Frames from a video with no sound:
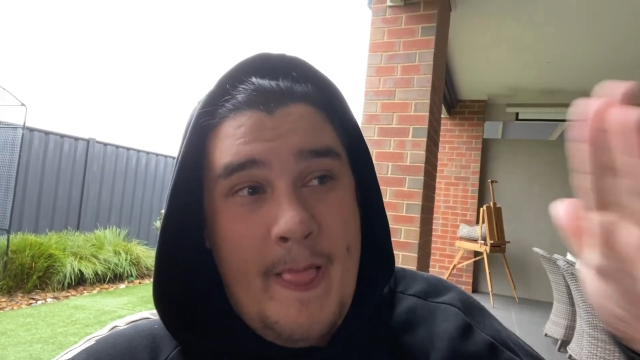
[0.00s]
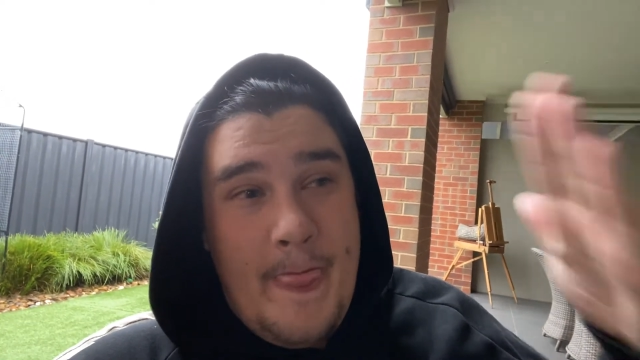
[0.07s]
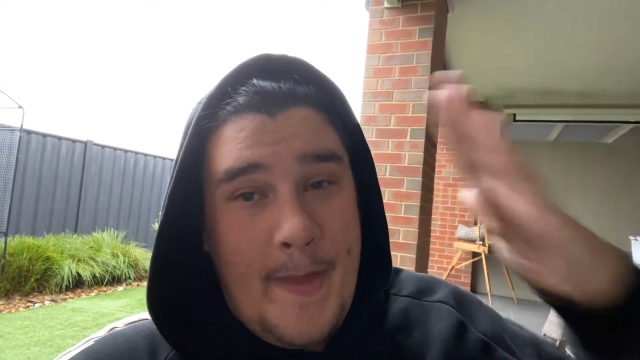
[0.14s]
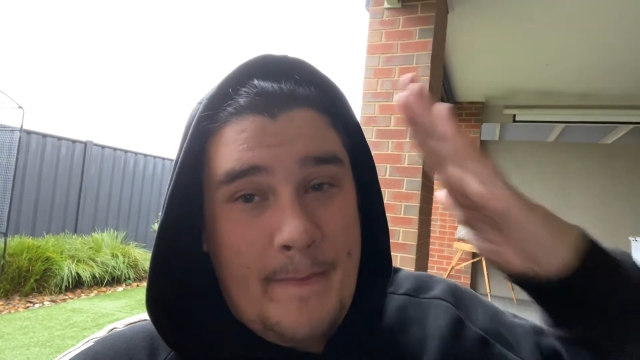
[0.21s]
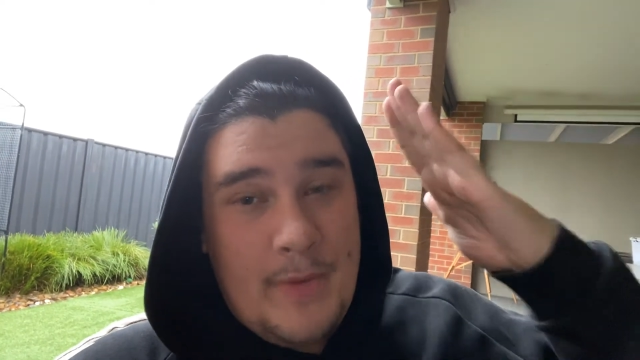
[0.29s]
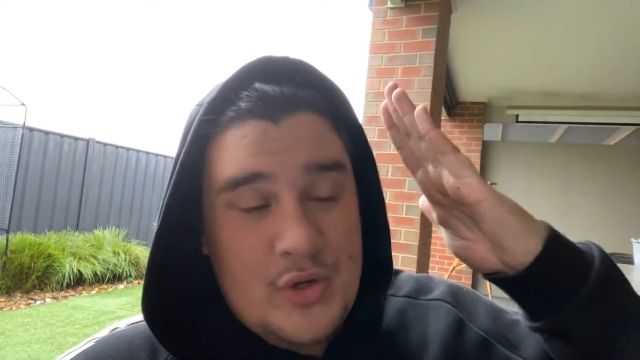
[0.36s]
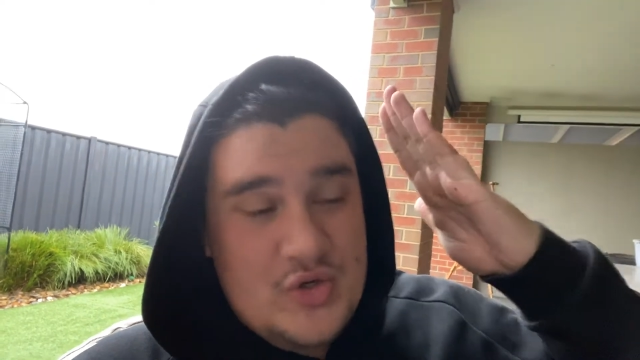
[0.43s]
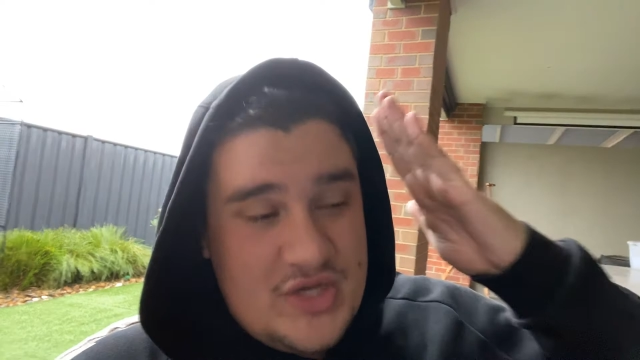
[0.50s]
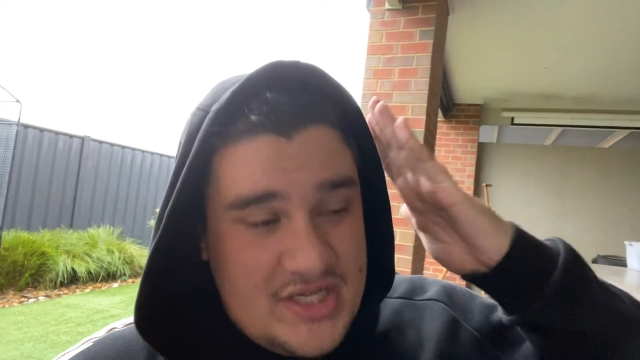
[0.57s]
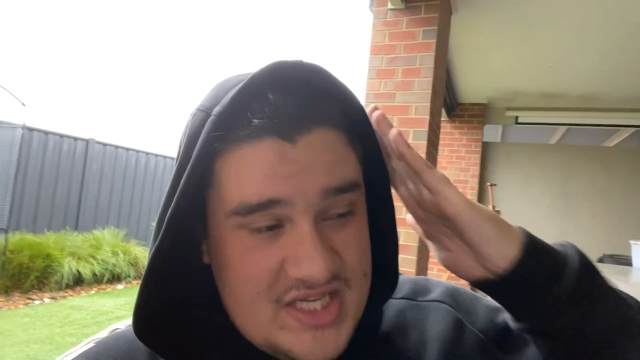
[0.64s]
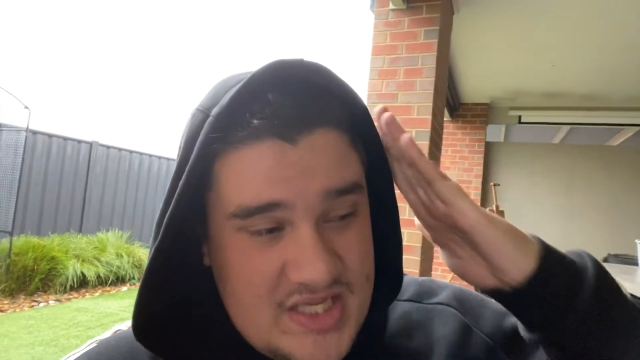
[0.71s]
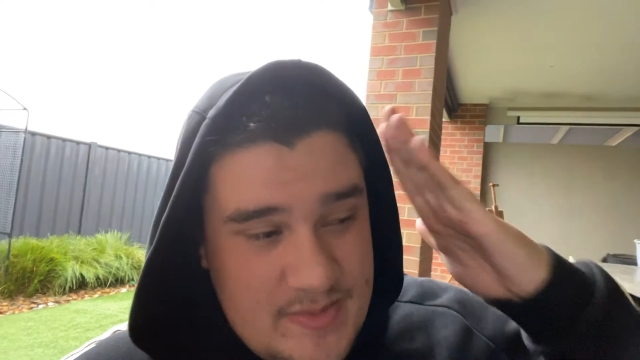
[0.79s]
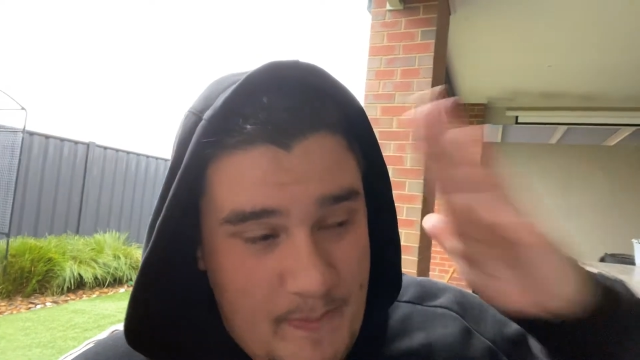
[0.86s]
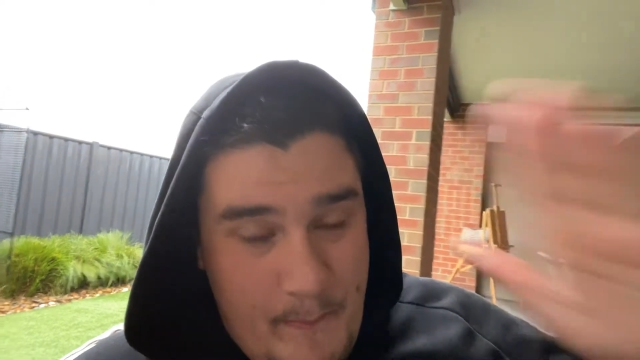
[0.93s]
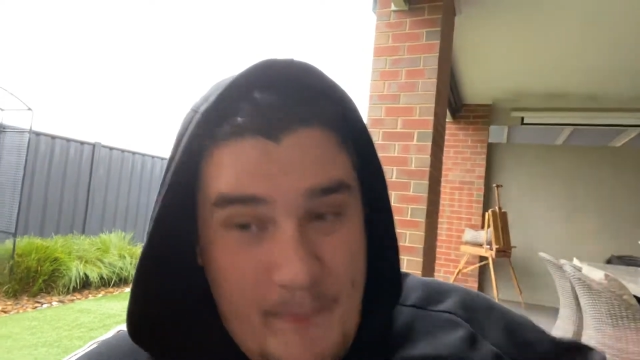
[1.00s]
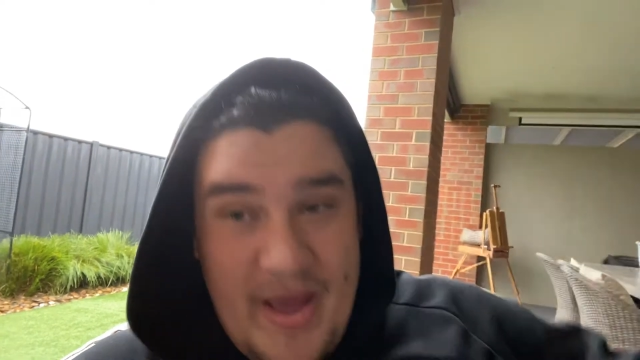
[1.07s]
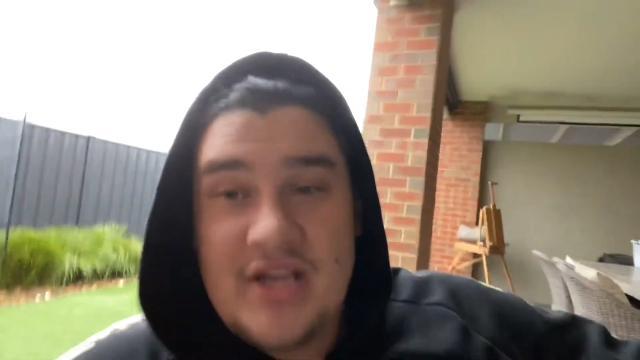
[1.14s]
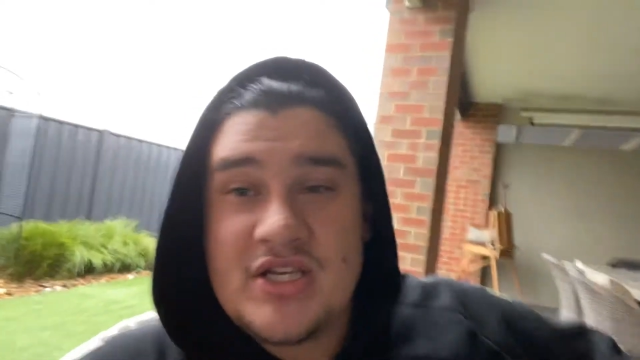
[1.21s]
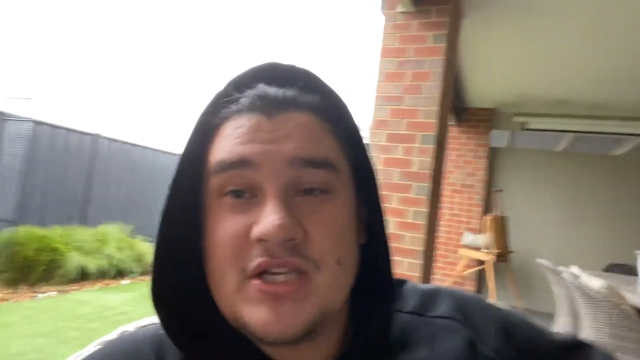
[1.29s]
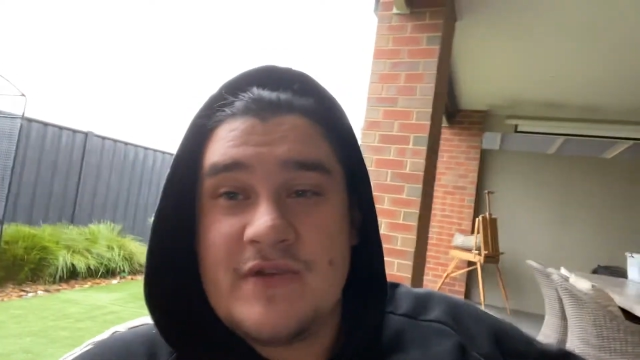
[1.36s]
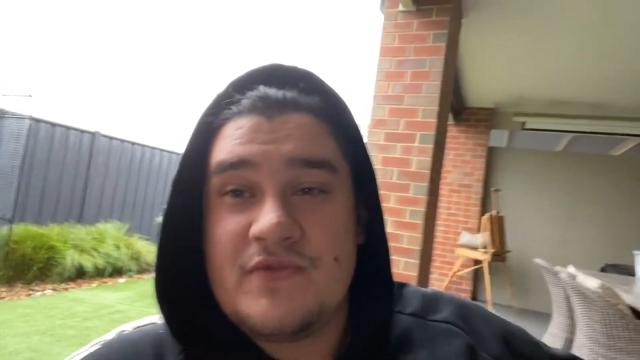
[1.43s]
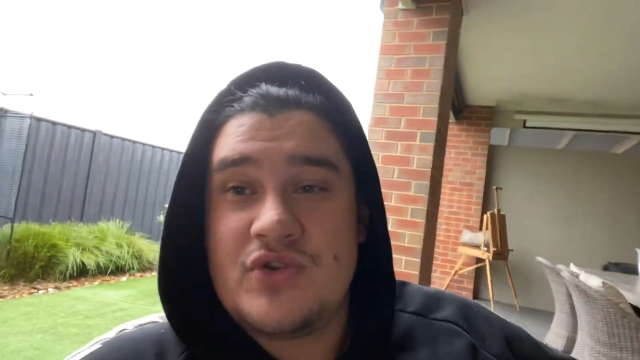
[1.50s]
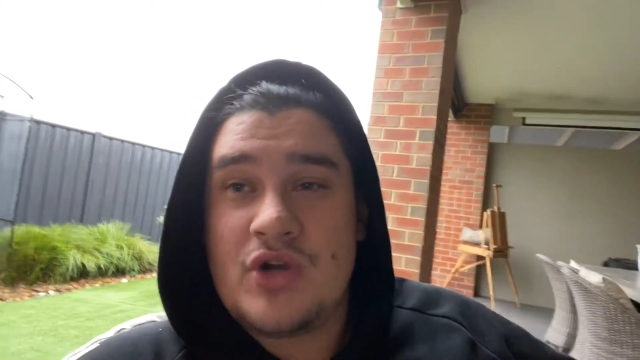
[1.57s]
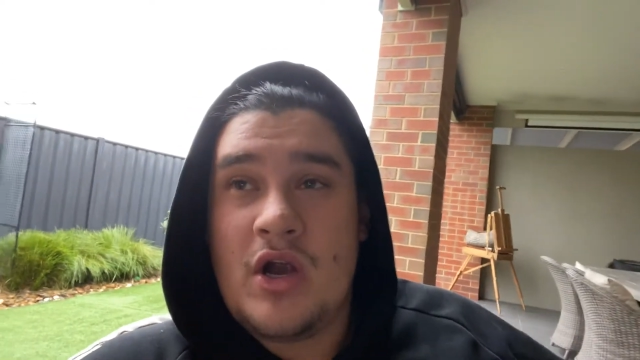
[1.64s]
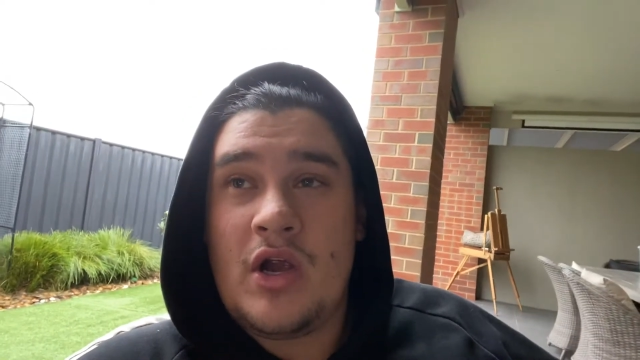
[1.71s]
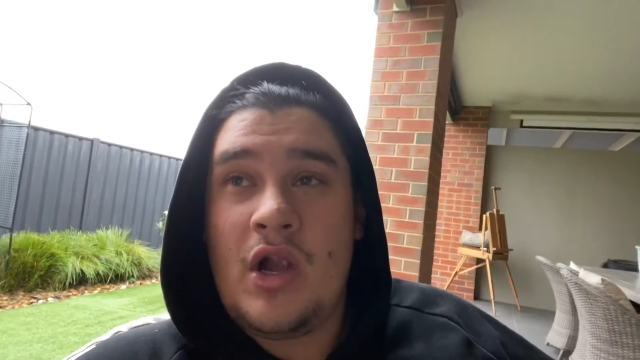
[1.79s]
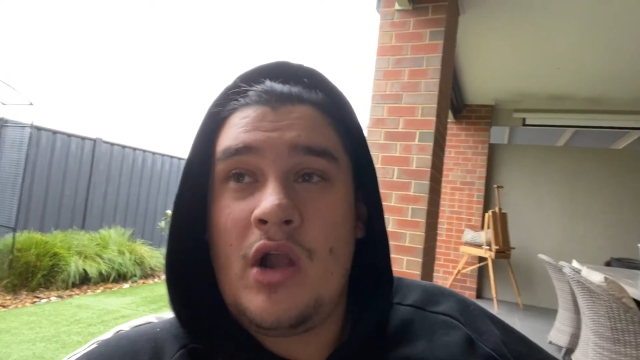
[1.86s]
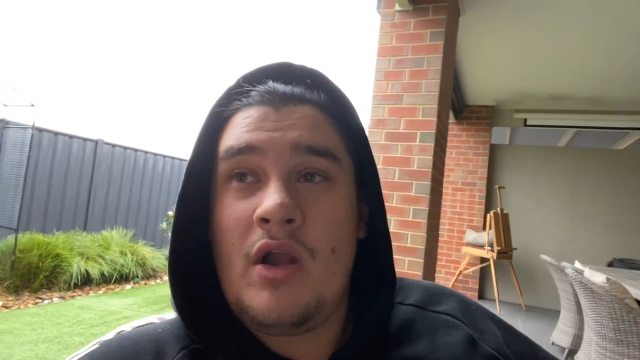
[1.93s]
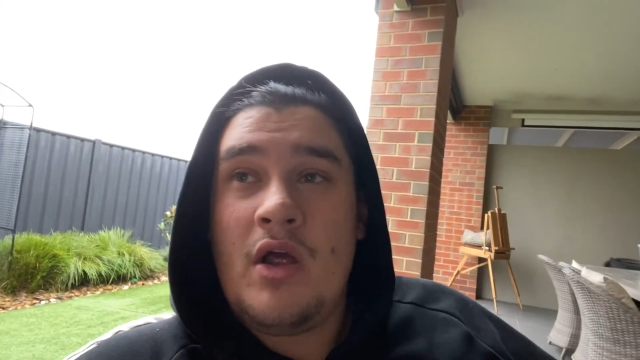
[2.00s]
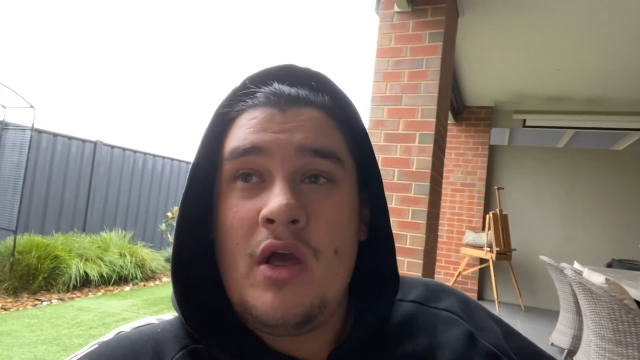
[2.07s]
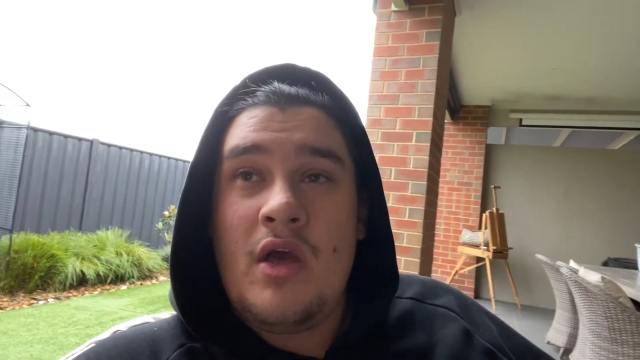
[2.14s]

the most expensive drone